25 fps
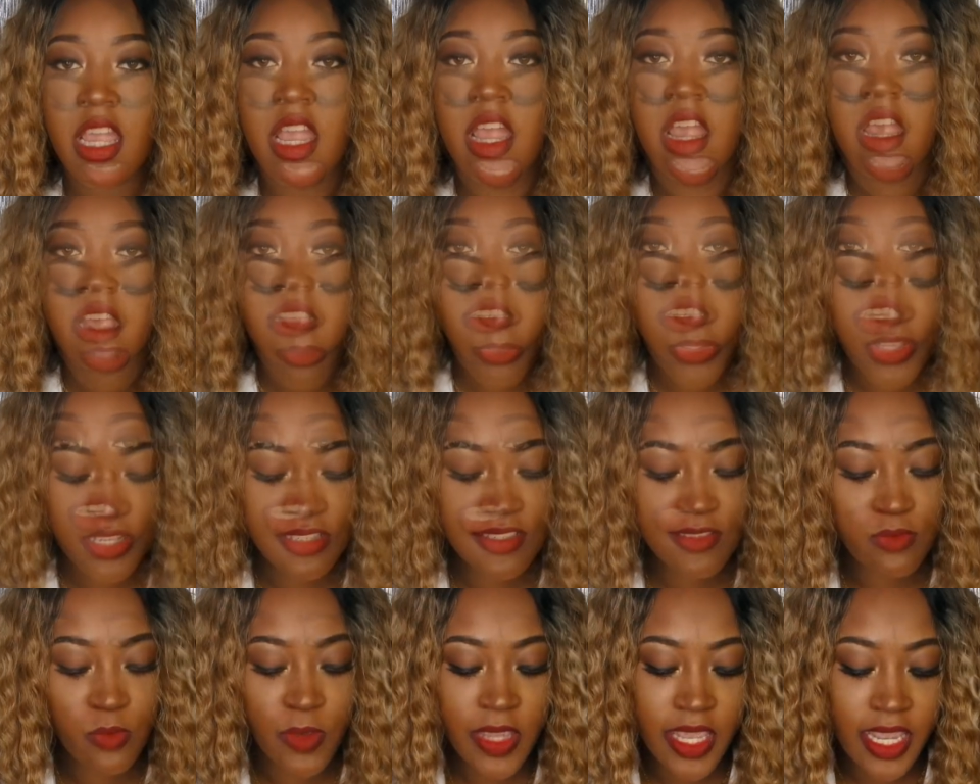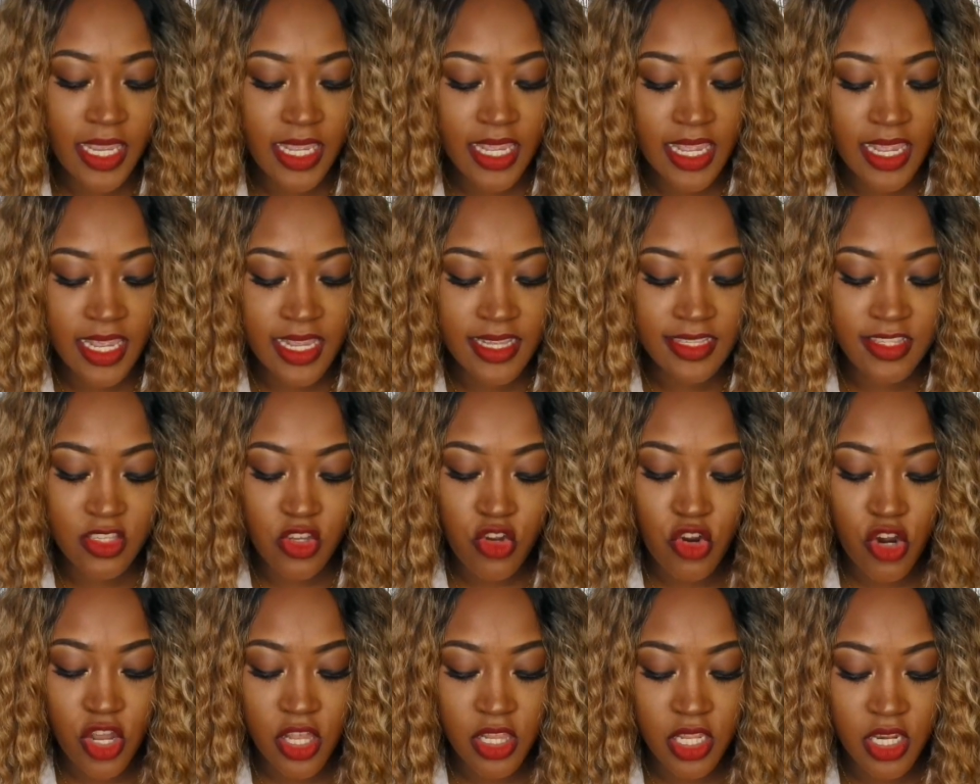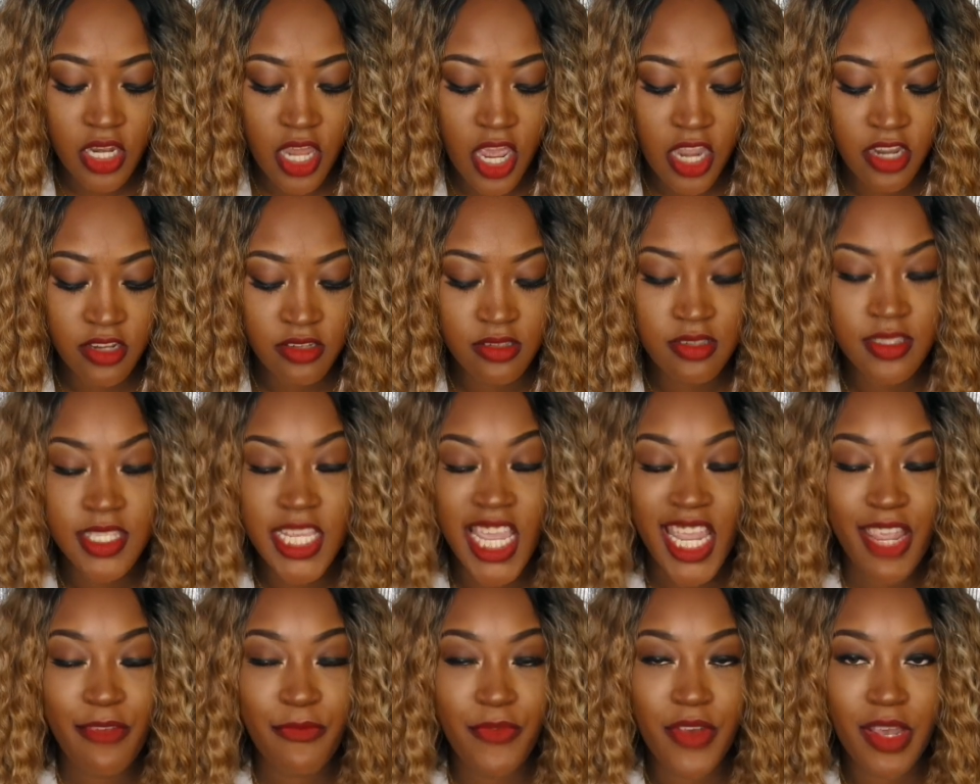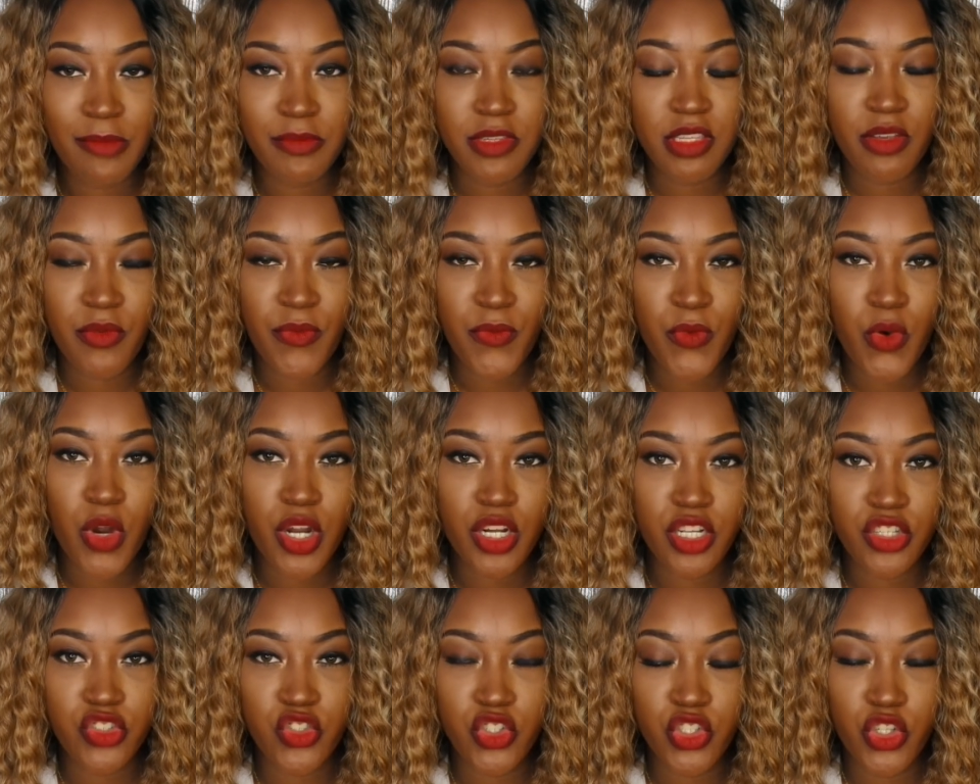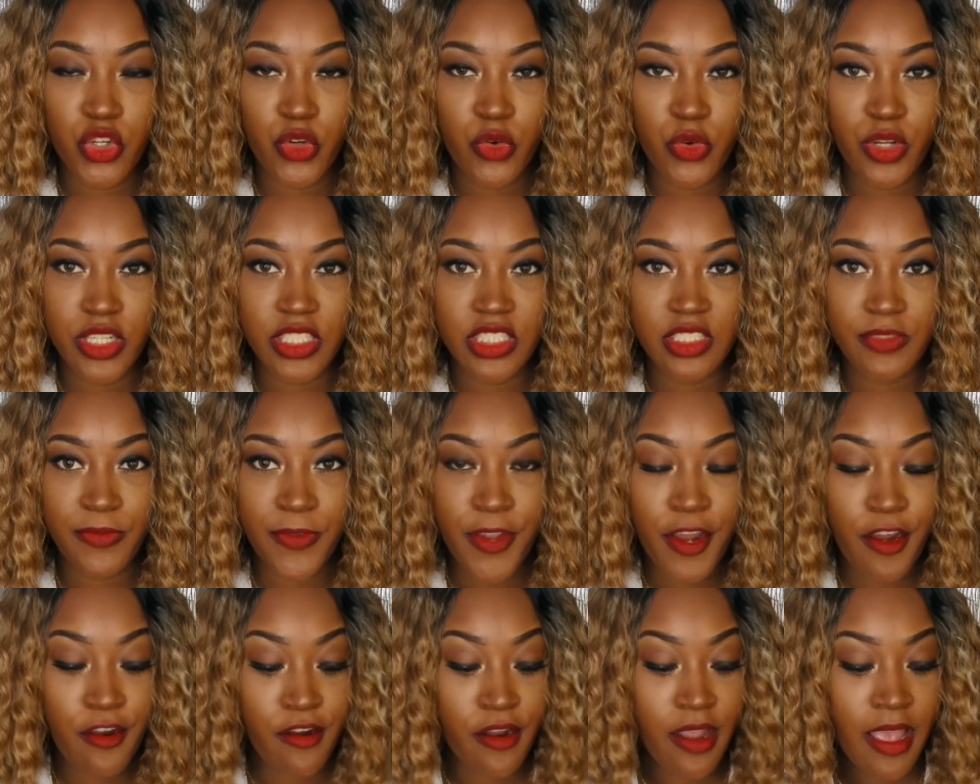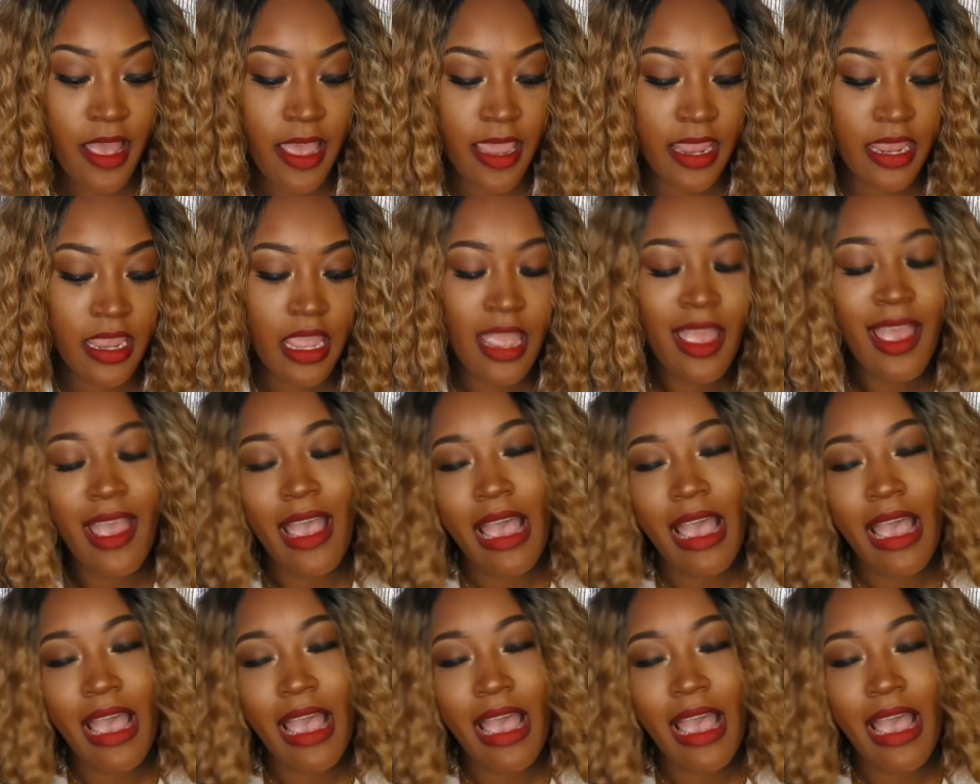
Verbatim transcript: Now this wig is curl and iron safe up to 400 degrees Fahrenheit.